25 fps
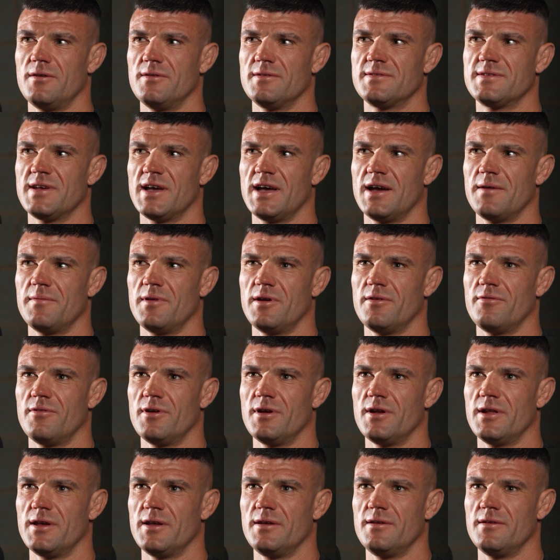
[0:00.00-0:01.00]
time it
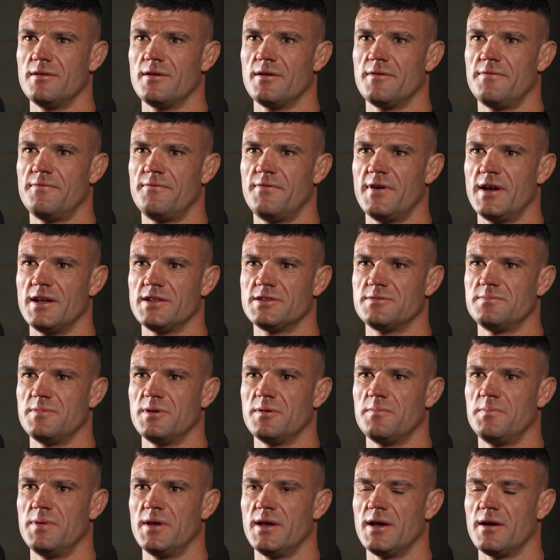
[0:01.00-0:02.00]
really affected
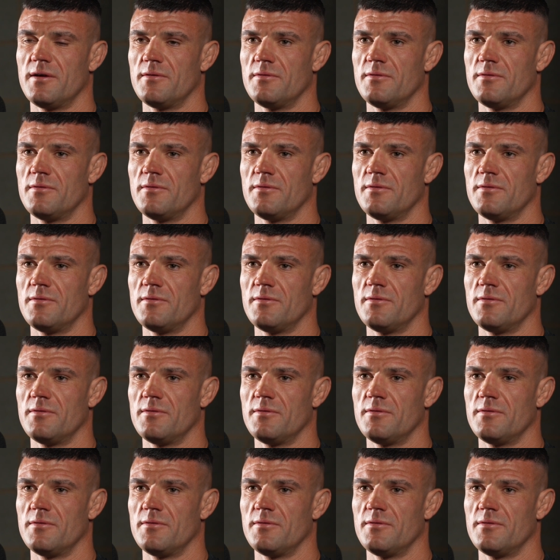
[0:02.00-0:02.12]
me a bit,